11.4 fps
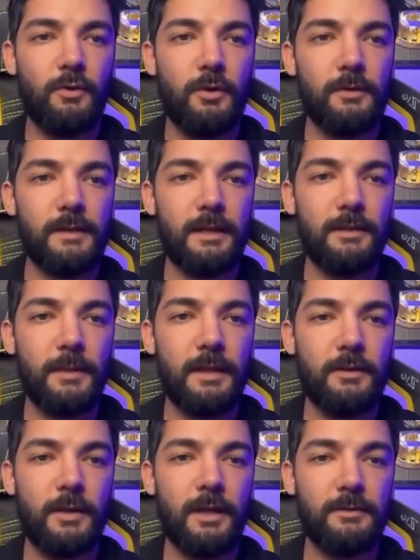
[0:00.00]
Look, Phantom has
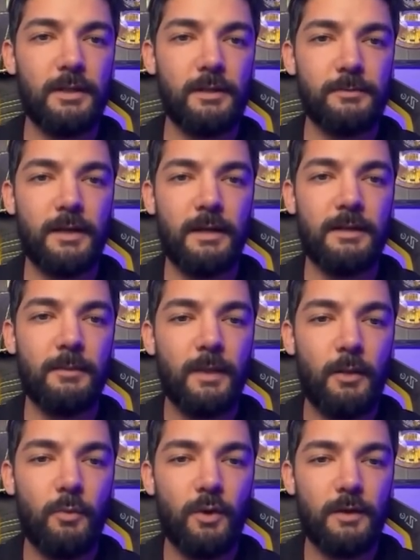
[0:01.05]
arrived here, friends.
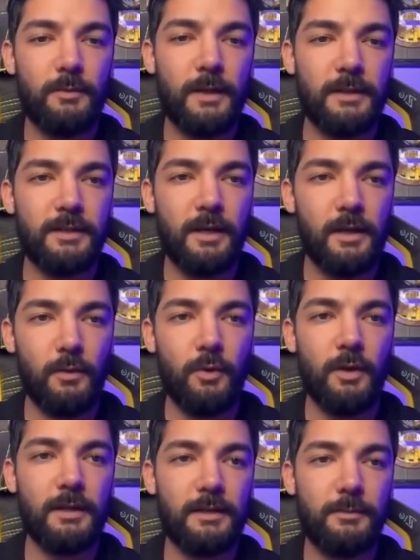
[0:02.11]
My wallet, my Solana
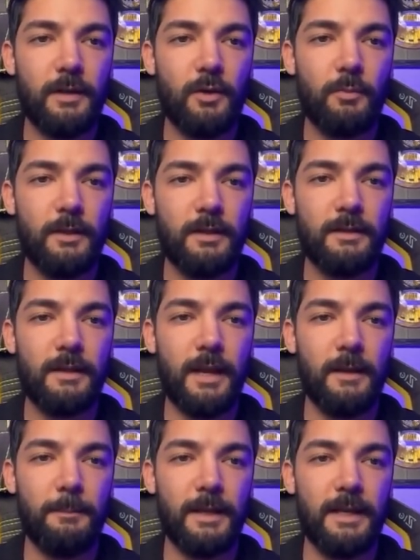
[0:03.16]
wallet has been opened.
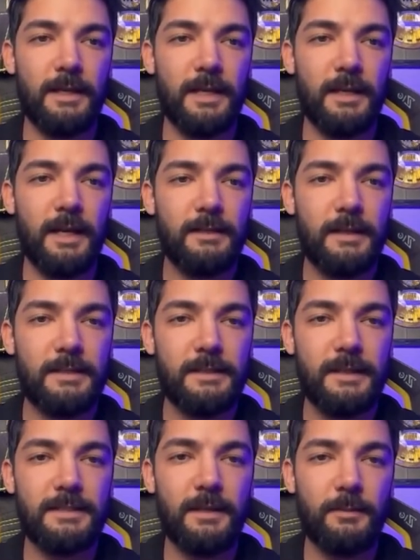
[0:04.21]
I pin it here like this.
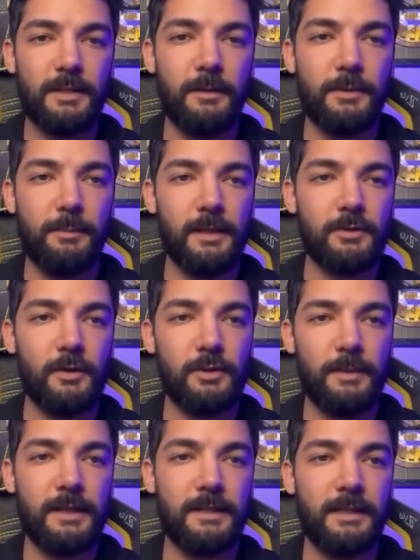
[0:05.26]
It sometimes pins
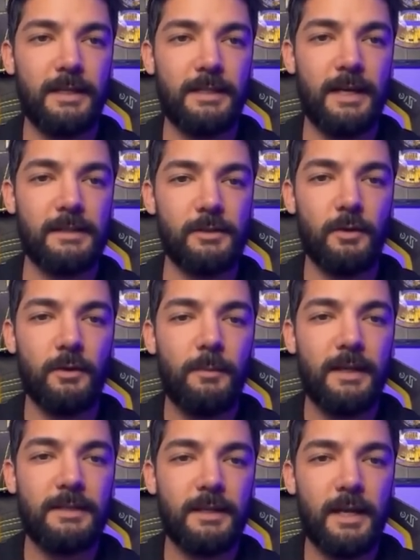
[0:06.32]
automatically. Yes, look,
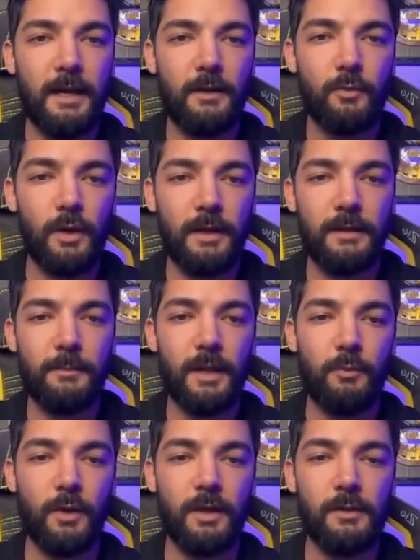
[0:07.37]
my Solana wallet, my
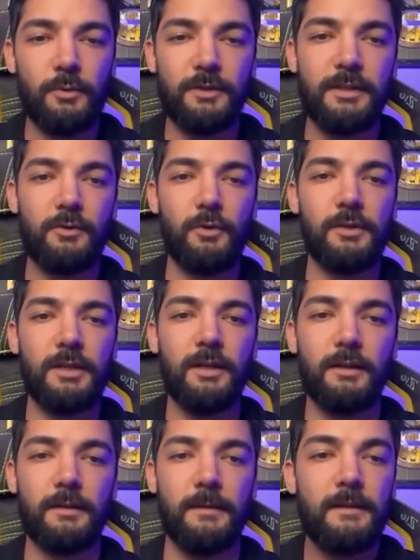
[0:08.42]
wallet with zero is here.